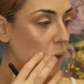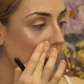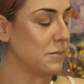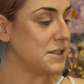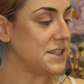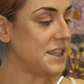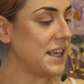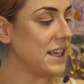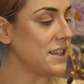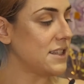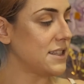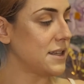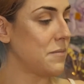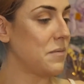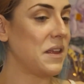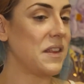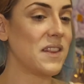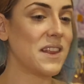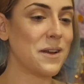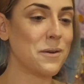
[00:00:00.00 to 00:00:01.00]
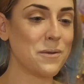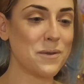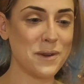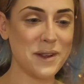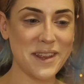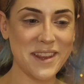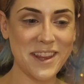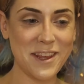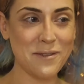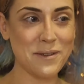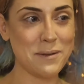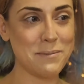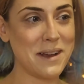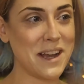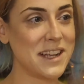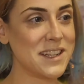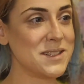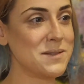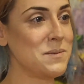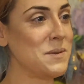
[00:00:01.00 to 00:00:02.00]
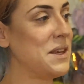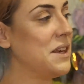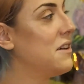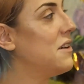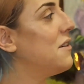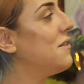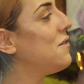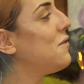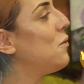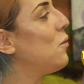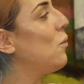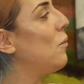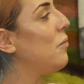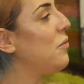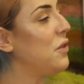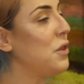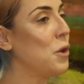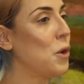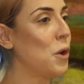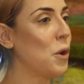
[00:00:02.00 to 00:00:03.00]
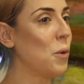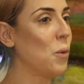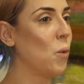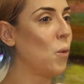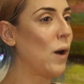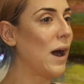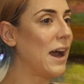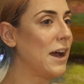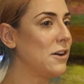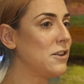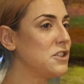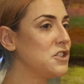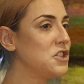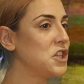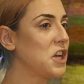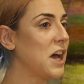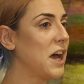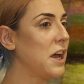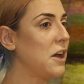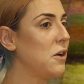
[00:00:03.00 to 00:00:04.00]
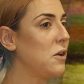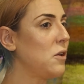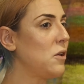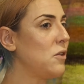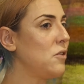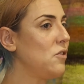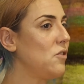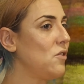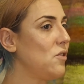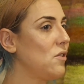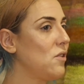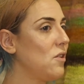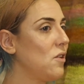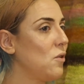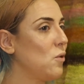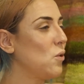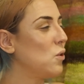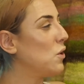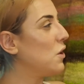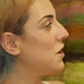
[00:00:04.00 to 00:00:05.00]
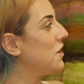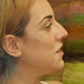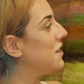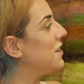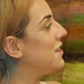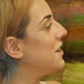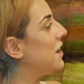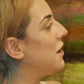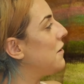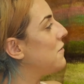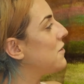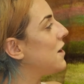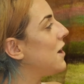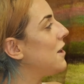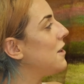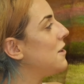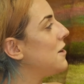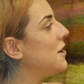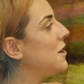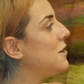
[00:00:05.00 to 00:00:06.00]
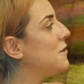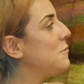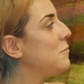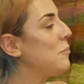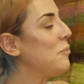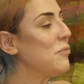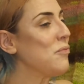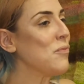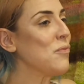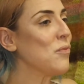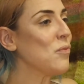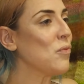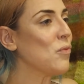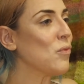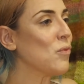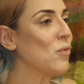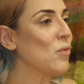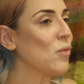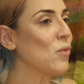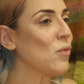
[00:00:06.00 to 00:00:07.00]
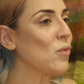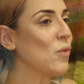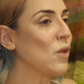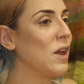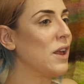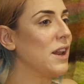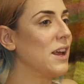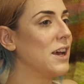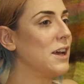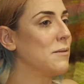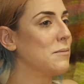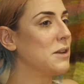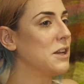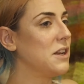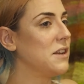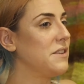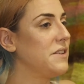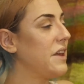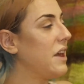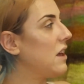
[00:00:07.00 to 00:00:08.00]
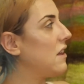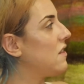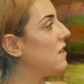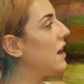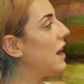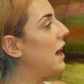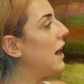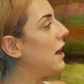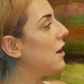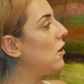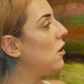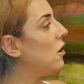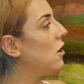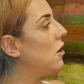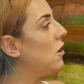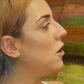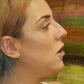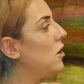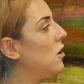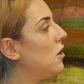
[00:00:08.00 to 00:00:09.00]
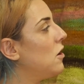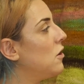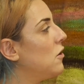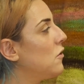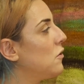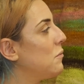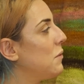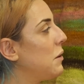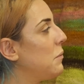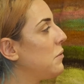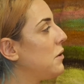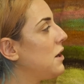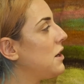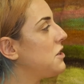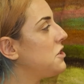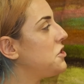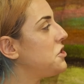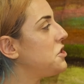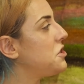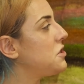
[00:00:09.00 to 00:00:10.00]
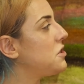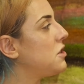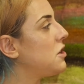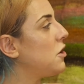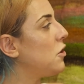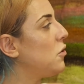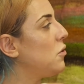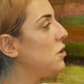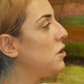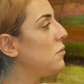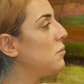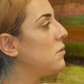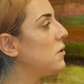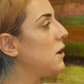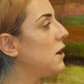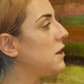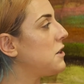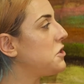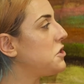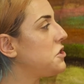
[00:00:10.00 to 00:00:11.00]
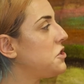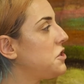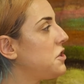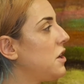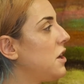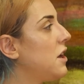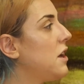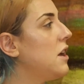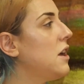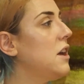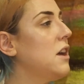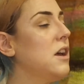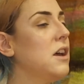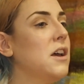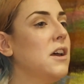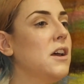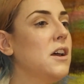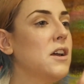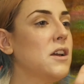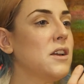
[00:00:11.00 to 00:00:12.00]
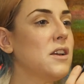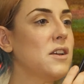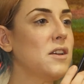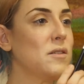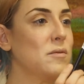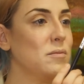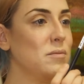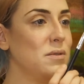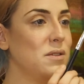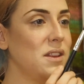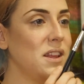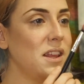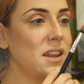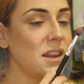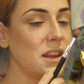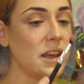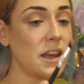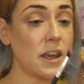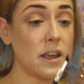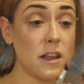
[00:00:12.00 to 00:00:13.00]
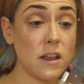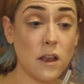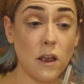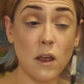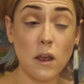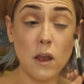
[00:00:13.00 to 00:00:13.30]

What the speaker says: I'm seeing something that really reminds me of the Wild Child or the Love color, and I'm going to take that all over my brush, coat the brush completely.